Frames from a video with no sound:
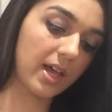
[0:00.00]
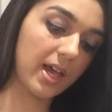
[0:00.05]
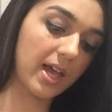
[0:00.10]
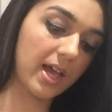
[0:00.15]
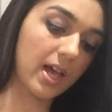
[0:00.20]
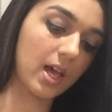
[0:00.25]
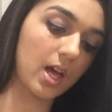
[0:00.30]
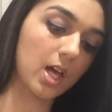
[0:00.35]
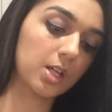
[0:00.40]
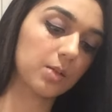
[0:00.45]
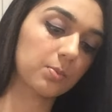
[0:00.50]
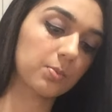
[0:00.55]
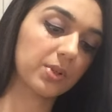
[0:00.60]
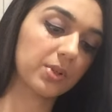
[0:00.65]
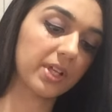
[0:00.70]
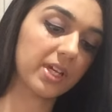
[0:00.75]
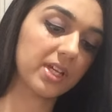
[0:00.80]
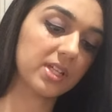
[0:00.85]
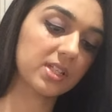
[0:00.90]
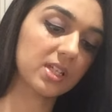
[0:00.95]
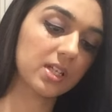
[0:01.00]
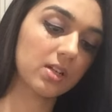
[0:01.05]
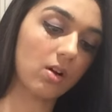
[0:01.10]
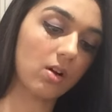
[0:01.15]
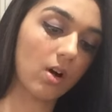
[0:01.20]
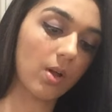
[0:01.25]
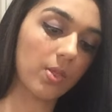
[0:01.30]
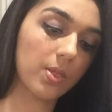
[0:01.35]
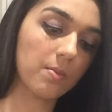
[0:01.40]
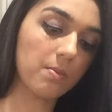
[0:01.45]
and place it
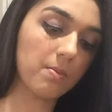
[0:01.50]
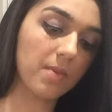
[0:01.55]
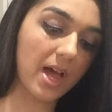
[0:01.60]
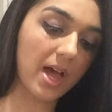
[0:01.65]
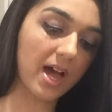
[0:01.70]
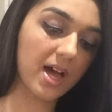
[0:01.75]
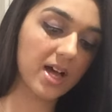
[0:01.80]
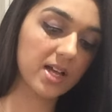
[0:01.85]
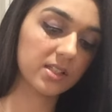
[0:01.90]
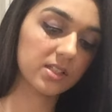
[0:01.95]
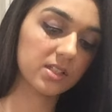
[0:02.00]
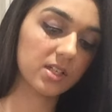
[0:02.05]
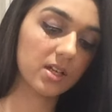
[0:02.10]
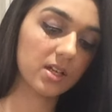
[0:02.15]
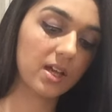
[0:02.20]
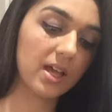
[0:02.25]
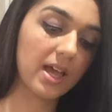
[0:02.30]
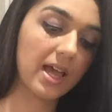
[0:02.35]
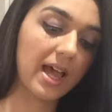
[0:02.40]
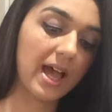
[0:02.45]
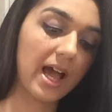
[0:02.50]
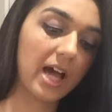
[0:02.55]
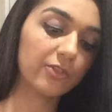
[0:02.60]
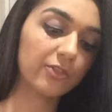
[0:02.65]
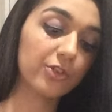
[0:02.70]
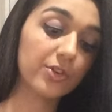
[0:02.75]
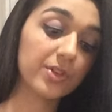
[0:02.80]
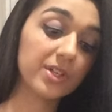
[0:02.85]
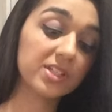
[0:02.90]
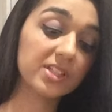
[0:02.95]
on the mat.
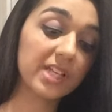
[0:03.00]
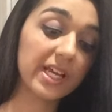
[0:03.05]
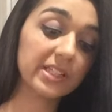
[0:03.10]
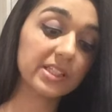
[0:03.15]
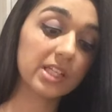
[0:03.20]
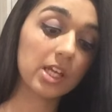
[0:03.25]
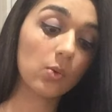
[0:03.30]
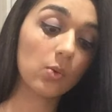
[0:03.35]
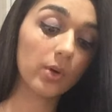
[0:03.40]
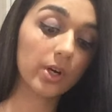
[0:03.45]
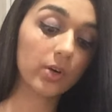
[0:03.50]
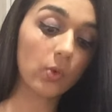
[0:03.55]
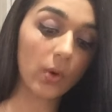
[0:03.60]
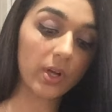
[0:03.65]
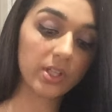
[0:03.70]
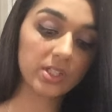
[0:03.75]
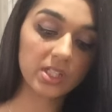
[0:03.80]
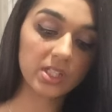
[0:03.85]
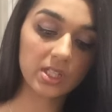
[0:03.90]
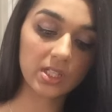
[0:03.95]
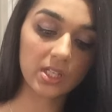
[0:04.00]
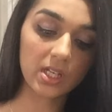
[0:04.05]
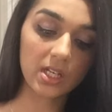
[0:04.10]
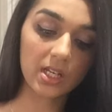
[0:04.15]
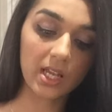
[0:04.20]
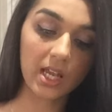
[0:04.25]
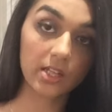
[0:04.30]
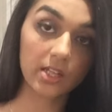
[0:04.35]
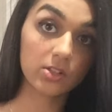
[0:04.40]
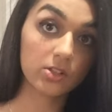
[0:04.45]
And for this technique, we're going to
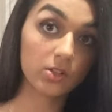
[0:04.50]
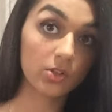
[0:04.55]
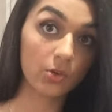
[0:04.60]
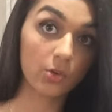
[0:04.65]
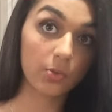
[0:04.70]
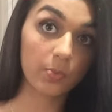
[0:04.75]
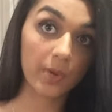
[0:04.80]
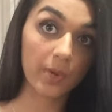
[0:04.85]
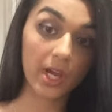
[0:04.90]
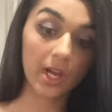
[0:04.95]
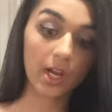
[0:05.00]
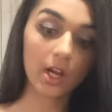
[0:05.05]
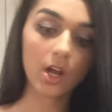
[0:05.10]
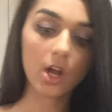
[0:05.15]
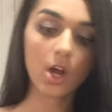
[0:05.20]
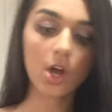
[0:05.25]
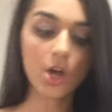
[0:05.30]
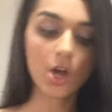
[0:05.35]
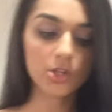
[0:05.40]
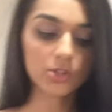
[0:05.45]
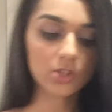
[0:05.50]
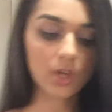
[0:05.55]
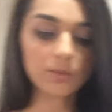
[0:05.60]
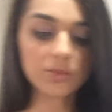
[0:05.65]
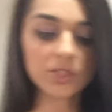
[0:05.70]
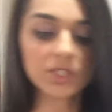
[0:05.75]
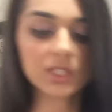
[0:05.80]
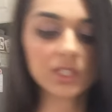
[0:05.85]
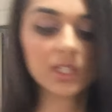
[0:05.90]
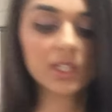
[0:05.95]
need a toothpick. So
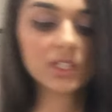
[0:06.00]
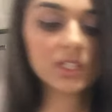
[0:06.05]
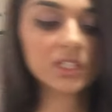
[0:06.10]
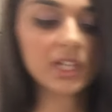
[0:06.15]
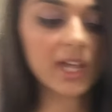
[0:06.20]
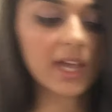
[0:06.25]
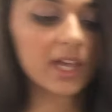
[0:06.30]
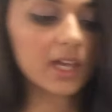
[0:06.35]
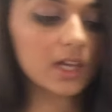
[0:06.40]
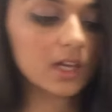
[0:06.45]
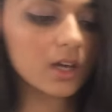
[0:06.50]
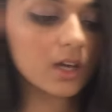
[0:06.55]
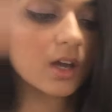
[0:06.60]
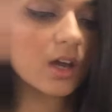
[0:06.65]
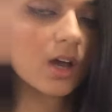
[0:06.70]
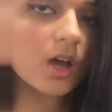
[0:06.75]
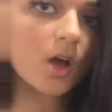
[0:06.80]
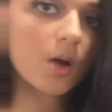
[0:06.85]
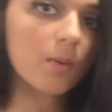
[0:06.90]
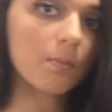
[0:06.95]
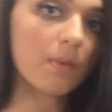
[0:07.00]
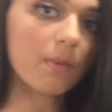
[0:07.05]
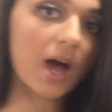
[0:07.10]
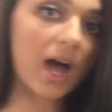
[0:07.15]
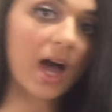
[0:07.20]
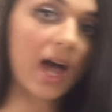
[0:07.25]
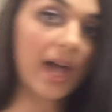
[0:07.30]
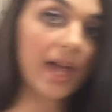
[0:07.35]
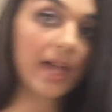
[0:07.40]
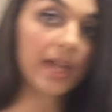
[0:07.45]
I'm just gonna take
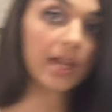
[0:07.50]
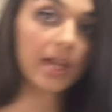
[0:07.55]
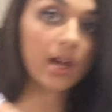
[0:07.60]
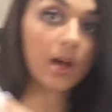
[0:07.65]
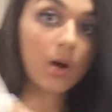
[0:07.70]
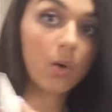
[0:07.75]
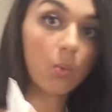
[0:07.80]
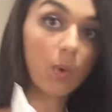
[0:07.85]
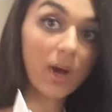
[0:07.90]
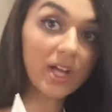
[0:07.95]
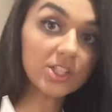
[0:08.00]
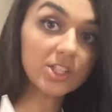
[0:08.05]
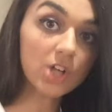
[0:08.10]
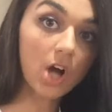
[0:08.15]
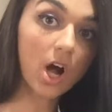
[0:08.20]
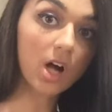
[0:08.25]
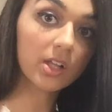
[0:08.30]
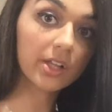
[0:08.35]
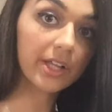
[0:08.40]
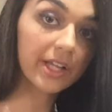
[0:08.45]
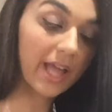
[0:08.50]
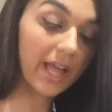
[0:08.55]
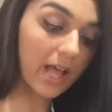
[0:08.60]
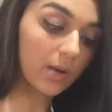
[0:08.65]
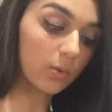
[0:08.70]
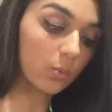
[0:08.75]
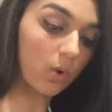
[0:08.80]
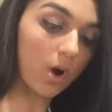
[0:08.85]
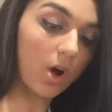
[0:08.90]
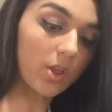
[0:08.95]
my white chocolate
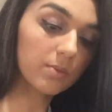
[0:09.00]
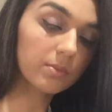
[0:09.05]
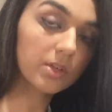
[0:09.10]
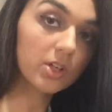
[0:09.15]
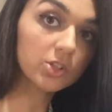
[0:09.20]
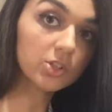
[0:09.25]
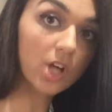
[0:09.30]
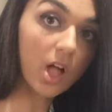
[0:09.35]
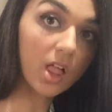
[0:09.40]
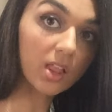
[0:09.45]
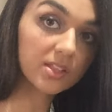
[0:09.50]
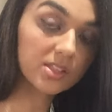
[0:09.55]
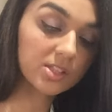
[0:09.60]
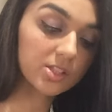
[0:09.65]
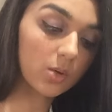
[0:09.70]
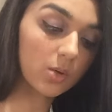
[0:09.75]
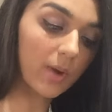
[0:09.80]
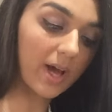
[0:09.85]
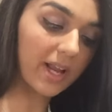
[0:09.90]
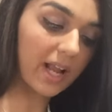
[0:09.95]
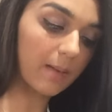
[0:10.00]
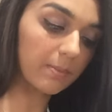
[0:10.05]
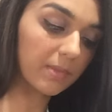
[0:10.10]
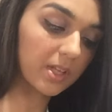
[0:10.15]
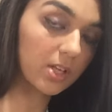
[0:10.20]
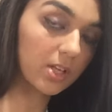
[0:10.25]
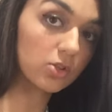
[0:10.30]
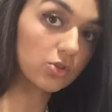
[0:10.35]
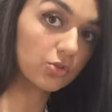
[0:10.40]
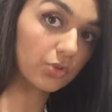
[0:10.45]
and while the milk chocolate's still wet,
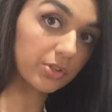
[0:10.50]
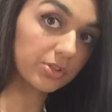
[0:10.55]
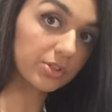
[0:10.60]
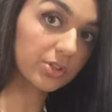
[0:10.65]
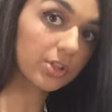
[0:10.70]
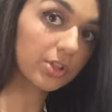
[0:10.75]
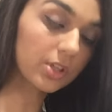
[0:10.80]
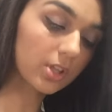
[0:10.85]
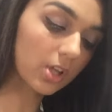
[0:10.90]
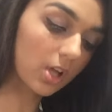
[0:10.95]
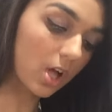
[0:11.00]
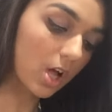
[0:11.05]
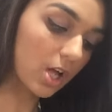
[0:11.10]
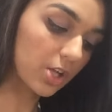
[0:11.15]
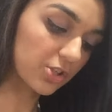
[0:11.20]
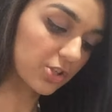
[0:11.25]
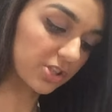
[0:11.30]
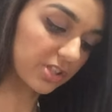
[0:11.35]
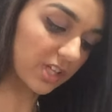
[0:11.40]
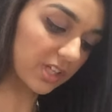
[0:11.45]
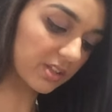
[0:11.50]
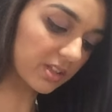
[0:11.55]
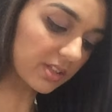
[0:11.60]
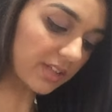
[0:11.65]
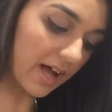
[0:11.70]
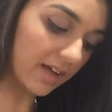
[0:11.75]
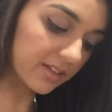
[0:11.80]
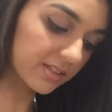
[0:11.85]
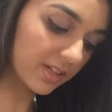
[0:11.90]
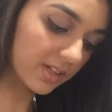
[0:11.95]
I'm gonna drizzle just like the
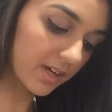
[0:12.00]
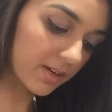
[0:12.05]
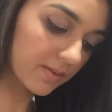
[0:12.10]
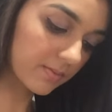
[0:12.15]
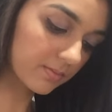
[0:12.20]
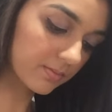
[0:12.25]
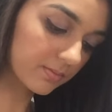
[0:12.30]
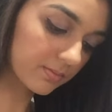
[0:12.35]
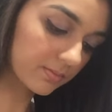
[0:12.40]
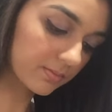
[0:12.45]
last time.